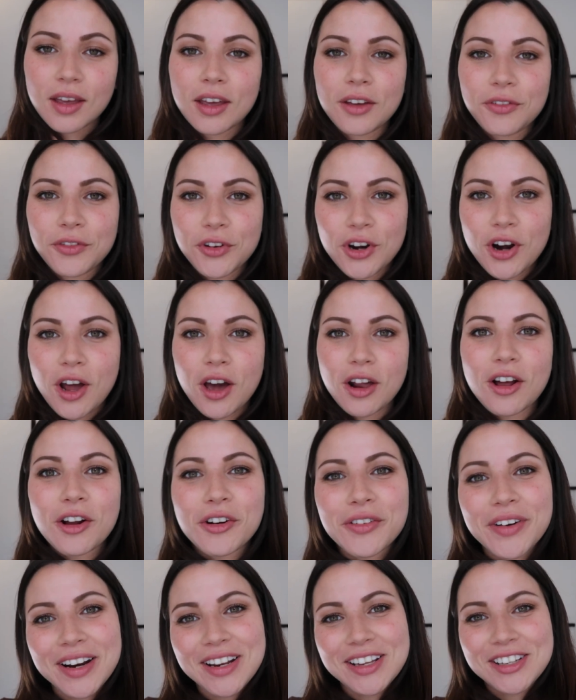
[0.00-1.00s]
If you're not
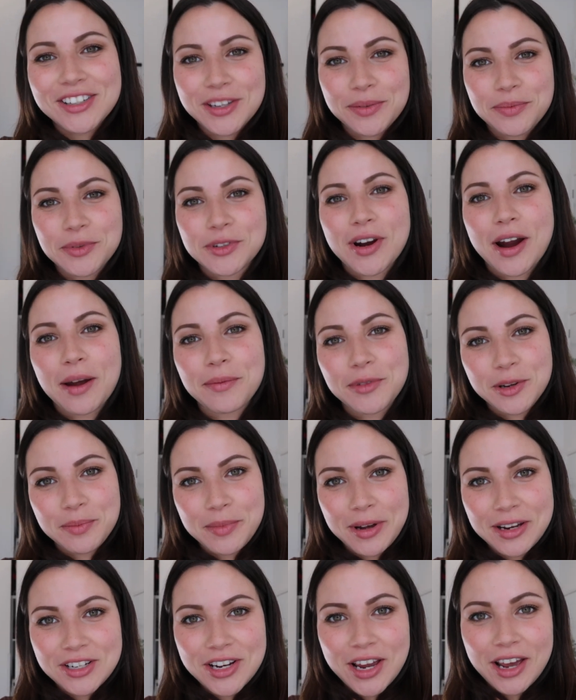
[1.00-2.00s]
already subscribed to
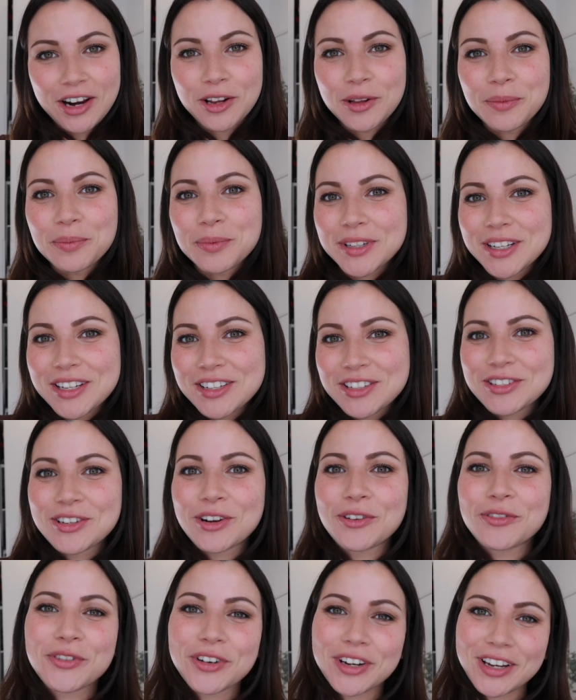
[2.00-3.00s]
my channel, please
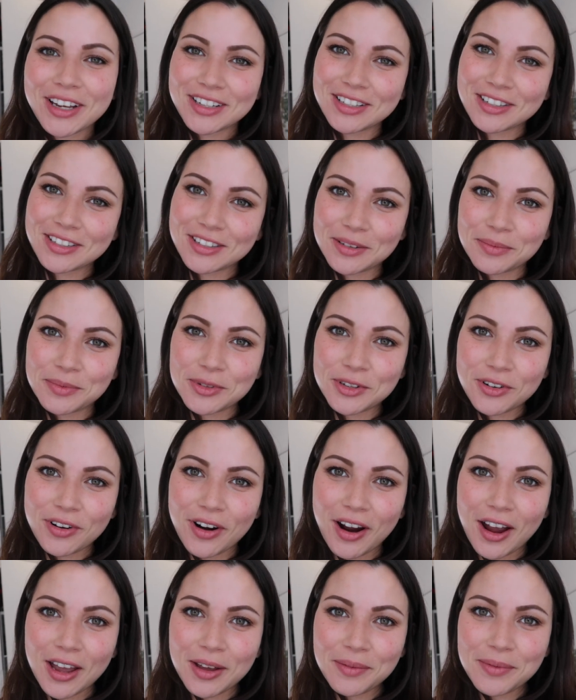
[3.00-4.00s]
don't forget to
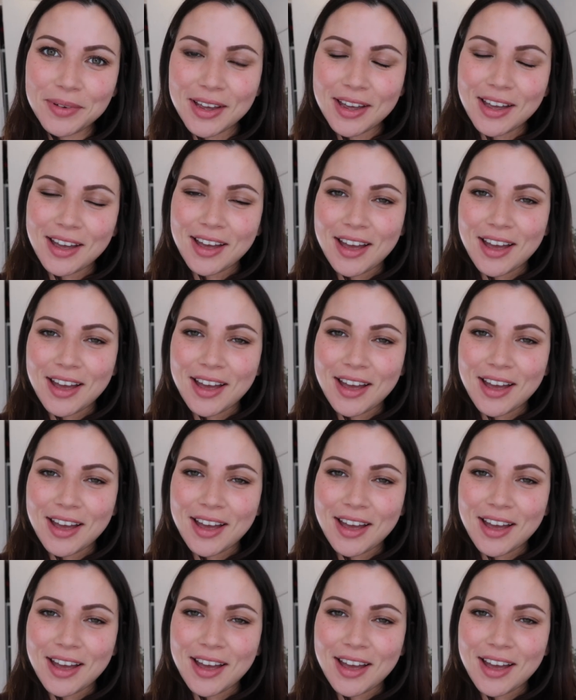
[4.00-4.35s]
subscribe